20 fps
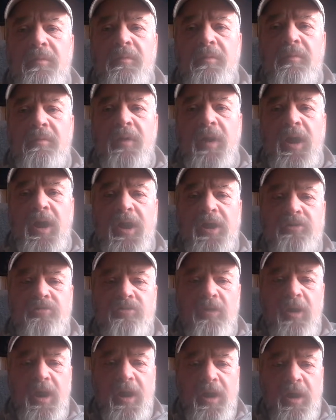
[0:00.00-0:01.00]

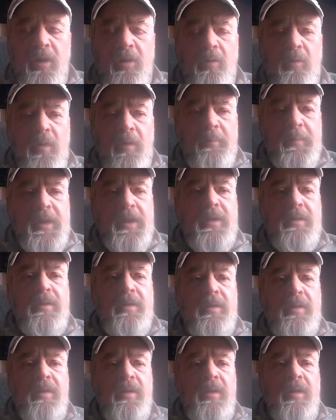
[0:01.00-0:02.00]
electronic equipment.
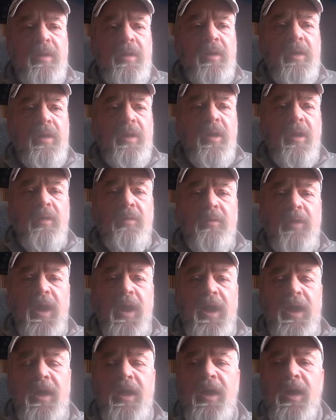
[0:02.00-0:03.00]
Okay?
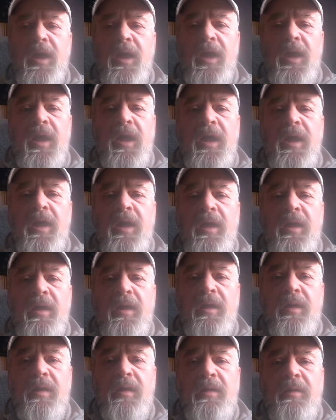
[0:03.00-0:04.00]

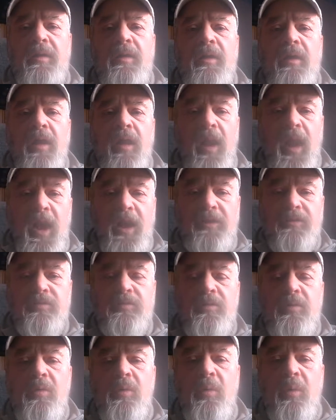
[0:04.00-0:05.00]
Lion Screw
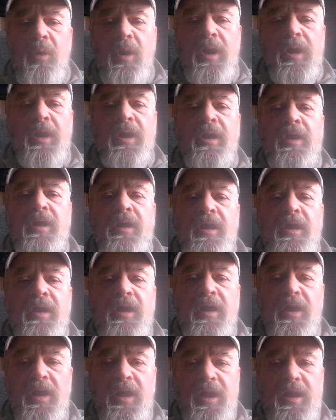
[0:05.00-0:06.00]
1
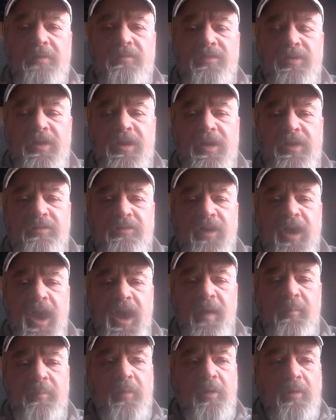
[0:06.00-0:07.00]
lives in his
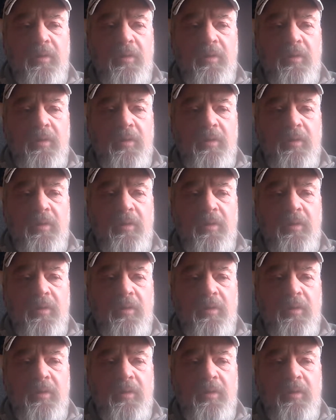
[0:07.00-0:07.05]
camper.